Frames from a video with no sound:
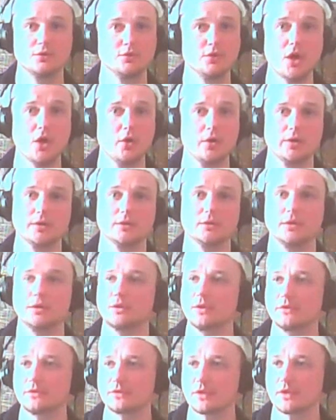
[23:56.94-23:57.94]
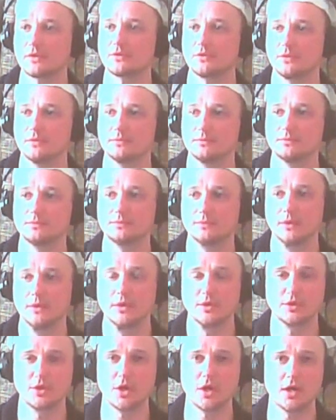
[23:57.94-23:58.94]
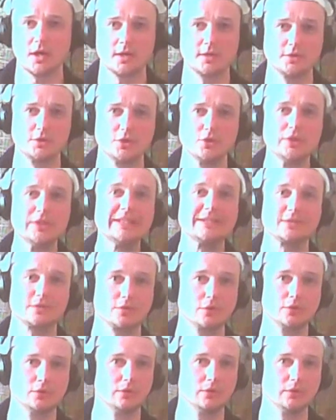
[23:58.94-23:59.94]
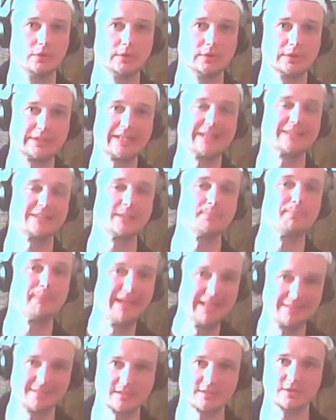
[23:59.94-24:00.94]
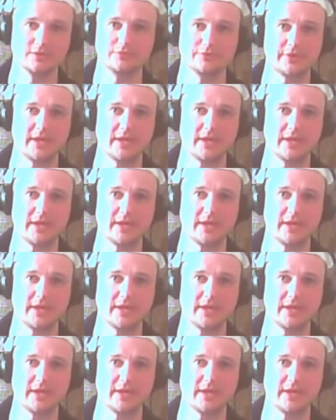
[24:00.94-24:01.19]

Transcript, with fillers: pick no, it up pretty in this case, yeah, uh, you need to get the basics of